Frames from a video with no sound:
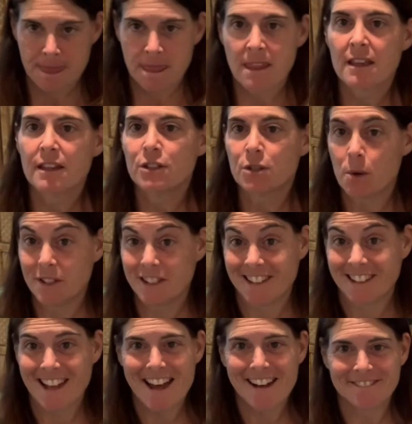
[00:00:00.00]
So it's a
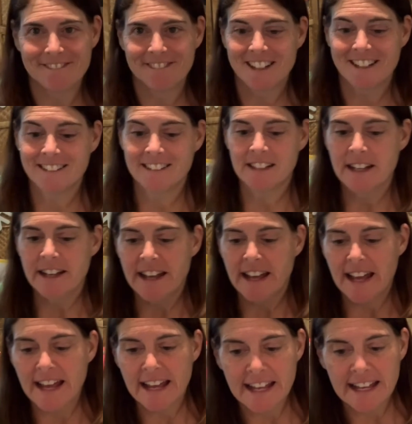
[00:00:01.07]
lot of fun.
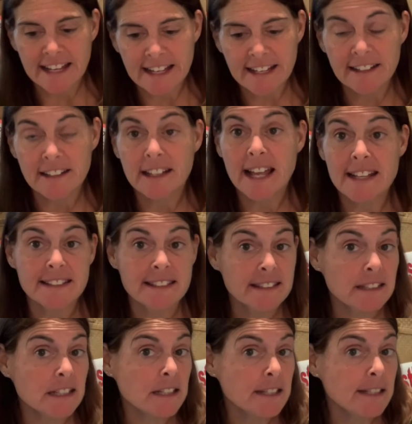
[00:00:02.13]
And let's
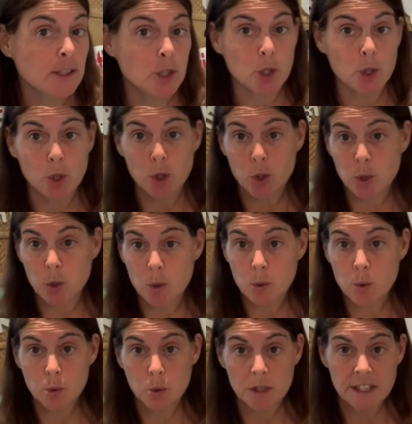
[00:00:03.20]
see, do you
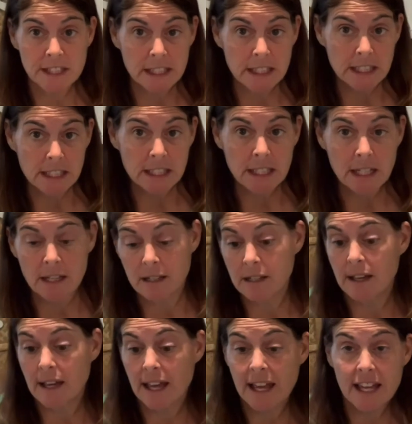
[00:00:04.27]
see
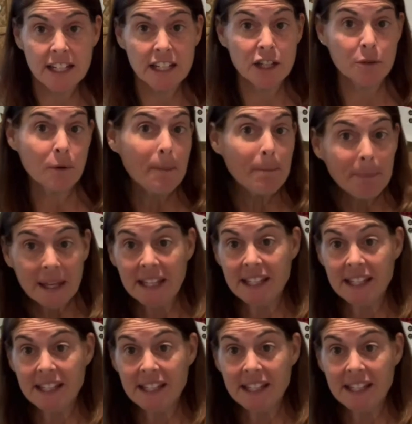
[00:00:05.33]
any repeat